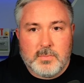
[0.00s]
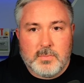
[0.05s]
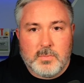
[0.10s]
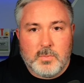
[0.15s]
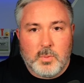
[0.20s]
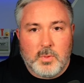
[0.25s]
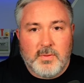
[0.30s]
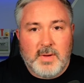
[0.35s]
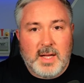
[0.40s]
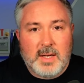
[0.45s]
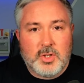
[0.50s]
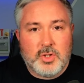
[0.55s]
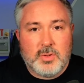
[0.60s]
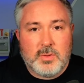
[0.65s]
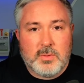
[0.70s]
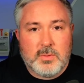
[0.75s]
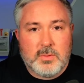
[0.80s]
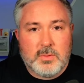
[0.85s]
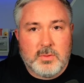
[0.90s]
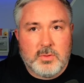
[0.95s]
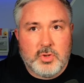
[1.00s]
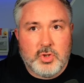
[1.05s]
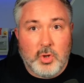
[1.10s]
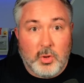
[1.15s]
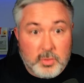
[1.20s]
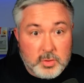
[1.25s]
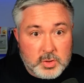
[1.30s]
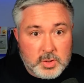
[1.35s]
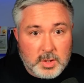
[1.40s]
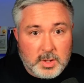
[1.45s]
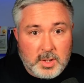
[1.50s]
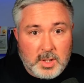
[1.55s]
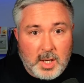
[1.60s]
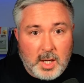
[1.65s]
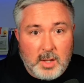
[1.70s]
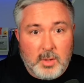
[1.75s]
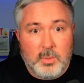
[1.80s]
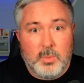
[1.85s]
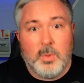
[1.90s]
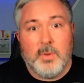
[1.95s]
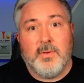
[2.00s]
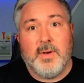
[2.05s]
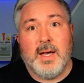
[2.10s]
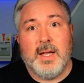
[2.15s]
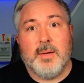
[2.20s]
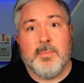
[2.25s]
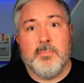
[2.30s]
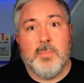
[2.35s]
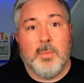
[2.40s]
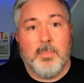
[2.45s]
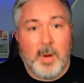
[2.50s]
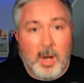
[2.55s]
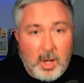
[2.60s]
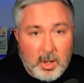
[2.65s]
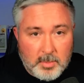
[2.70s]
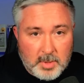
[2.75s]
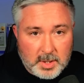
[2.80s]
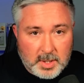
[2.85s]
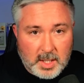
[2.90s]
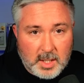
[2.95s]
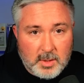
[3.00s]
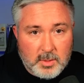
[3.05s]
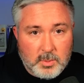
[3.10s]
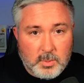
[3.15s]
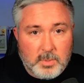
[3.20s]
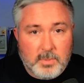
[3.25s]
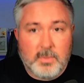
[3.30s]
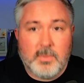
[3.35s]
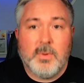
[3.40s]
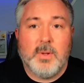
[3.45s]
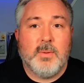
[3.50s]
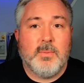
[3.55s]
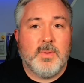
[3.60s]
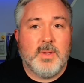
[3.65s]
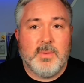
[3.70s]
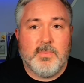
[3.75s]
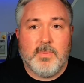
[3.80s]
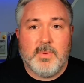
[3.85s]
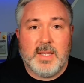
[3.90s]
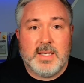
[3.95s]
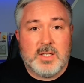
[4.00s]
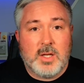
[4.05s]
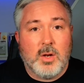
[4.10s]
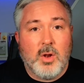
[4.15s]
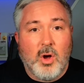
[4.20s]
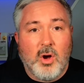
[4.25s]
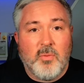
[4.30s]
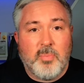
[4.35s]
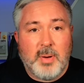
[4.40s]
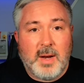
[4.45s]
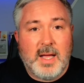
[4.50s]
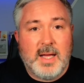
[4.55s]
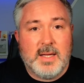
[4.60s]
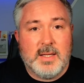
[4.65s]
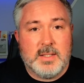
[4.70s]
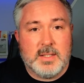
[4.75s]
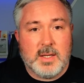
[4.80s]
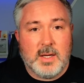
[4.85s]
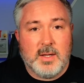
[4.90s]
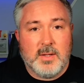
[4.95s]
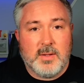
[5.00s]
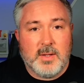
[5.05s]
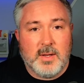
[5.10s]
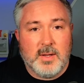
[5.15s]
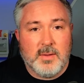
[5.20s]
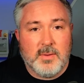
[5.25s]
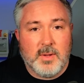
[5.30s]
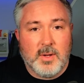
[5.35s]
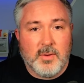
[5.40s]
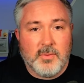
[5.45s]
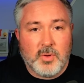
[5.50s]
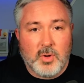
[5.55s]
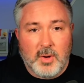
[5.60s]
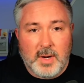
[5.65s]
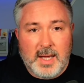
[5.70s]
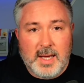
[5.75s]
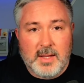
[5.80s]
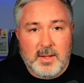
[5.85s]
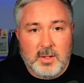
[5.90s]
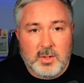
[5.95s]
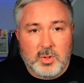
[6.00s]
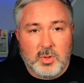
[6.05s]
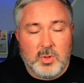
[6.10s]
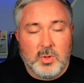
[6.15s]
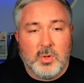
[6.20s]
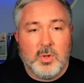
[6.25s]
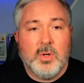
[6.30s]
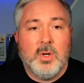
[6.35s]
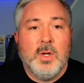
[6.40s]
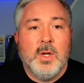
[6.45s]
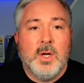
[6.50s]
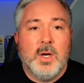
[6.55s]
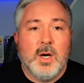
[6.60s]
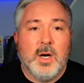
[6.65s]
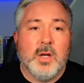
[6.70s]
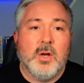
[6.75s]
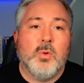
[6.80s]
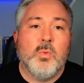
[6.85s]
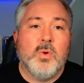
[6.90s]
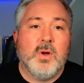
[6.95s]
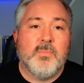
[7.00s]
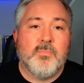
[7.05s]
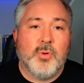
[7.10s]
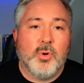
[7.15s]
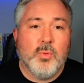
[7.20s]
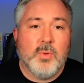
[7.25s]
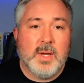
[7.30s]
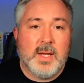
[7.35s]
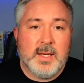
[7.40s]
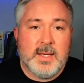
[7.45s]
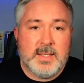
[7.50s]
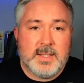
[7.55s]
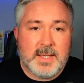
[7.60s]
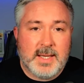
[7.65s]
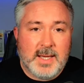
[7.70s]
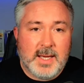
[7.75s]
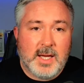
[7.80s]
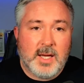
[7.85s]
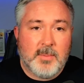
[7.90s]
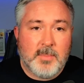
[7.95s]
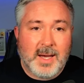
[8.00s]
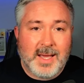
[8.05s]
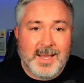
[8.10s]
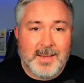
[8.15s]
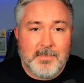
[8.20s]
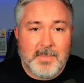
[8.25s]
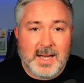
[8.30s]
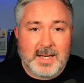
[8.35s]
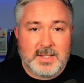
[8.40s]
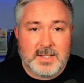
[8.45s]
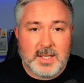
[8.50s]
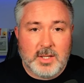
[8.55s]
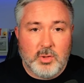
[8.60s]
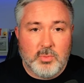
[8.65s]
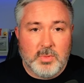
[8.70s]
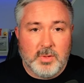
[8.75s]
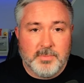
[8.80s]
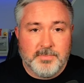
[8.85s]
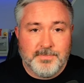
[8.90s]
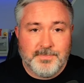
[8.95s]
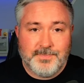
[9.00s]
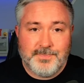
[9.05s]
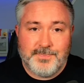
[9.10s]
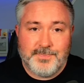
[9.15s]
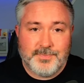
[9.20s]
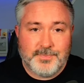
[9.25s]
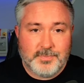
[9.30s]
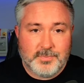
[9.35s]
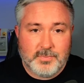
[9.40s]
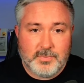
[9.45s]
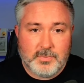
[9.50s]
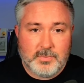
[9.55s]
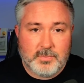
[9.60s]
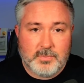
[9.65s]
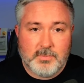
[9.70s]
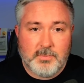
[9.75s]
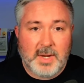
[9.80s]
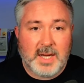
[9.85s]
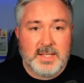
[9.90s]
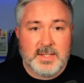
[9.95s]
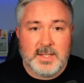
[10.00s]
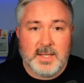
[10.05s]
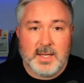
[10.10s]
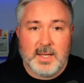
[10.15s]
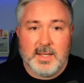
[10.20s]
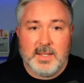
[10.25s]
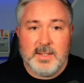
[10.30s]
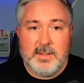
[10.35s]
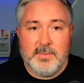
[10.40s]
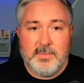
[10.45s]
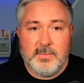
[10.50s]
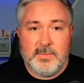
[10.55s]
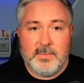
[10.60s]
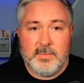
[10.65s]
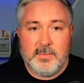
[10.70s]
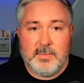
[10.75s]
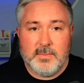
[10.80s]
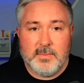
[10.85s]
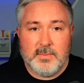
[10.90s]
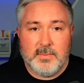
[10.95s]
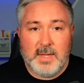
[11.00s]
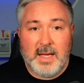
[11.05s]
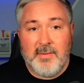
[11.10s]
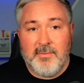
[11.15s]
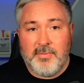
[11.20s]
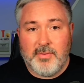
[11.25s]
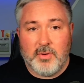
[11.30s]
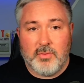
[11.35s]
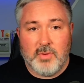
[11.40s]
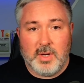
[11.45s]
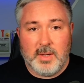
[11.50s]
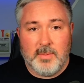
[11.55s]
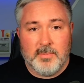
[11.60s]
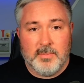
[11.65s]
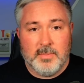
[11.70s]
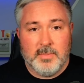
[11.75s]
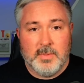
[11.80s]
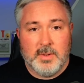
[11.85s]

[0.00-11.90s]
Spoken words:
We've had Johnson go. We've had Mabama go. There's a lot of players that have gone out the door, and all we've brought in is Guilherme and Max Kilman, basically, and Fotheringham.